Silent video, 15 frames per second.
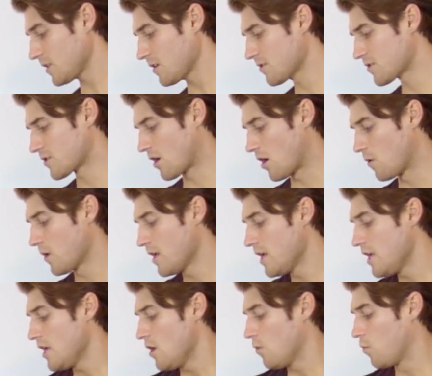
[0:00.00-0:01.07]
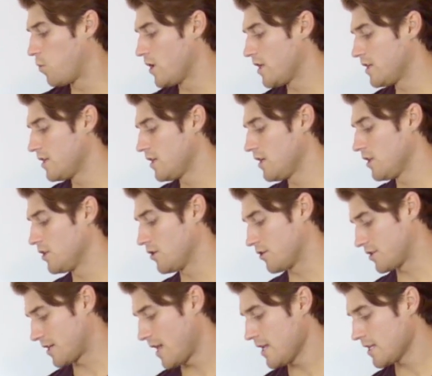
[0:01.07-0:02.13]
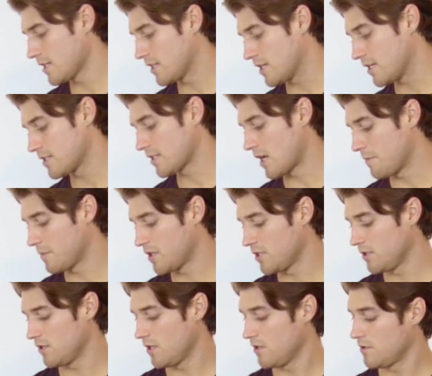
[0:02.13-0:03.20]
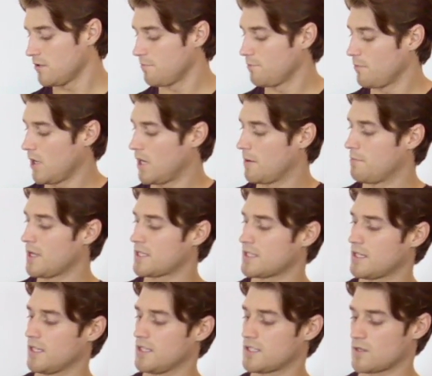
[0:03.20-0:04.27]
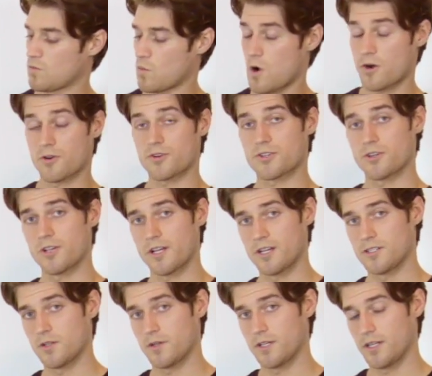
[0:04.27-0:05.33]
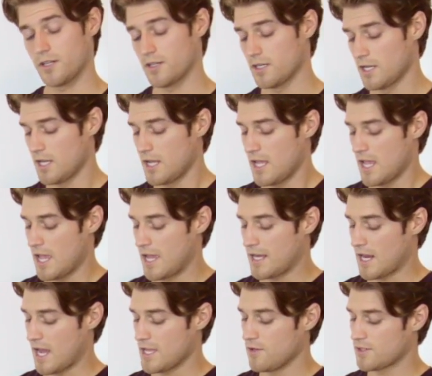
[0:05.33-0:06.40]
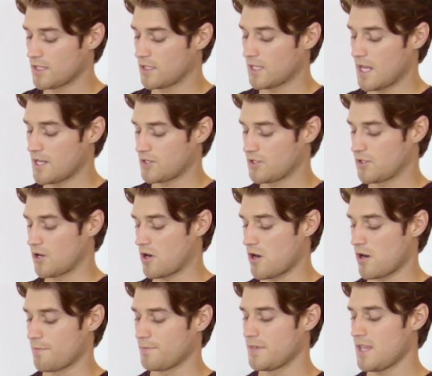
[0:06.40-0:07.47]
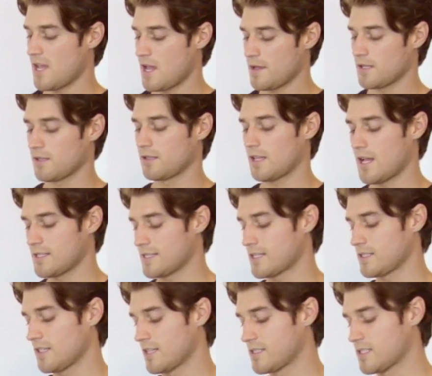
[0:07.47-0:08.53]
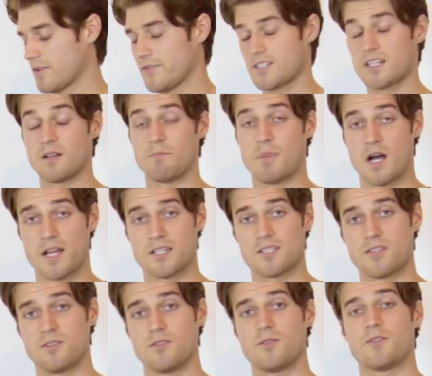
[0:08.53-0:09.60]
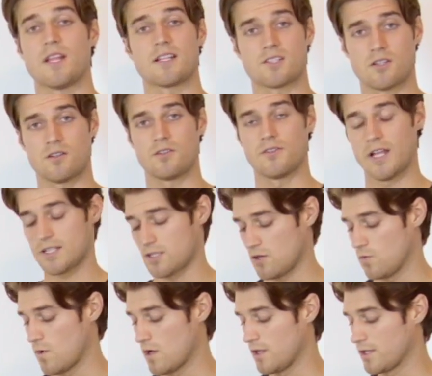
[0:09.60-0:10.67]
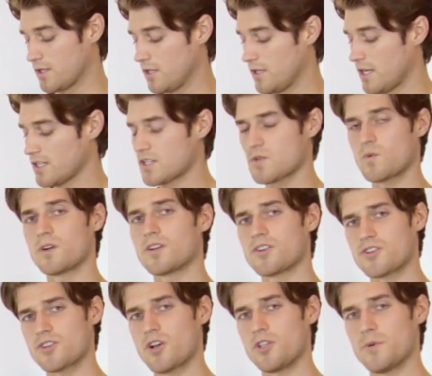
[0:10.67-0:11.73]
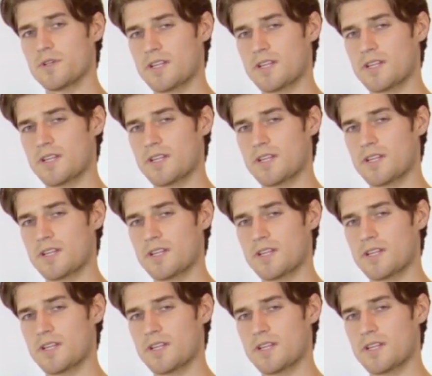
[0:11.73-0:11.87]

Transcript: So when you're taking this, I'm going to mix it in some water, show you how to do it here. And I use a glass jar. Yeah, glass has less stuff it's going to bind to, and that's all well and good. I just wanted to show you